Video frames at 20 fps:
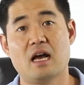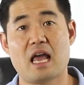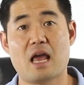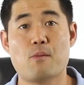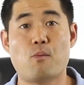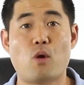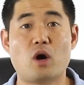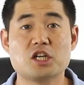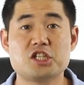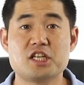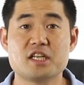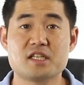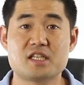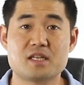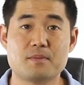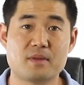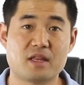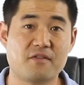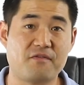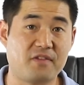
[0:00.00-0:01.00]
and watching
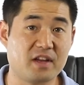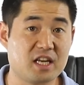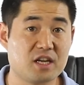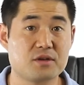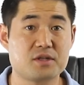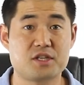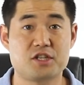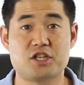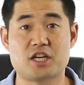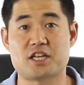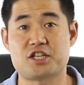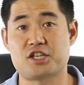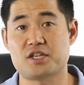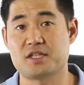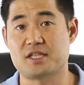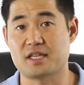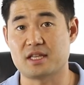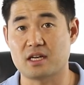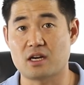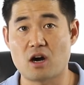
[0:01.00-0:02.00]
some of the video
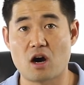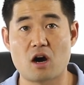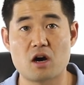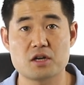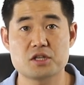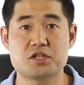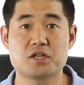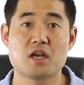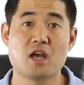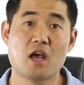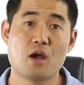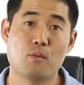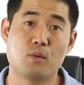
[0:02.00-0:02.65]
suggestions in the cards,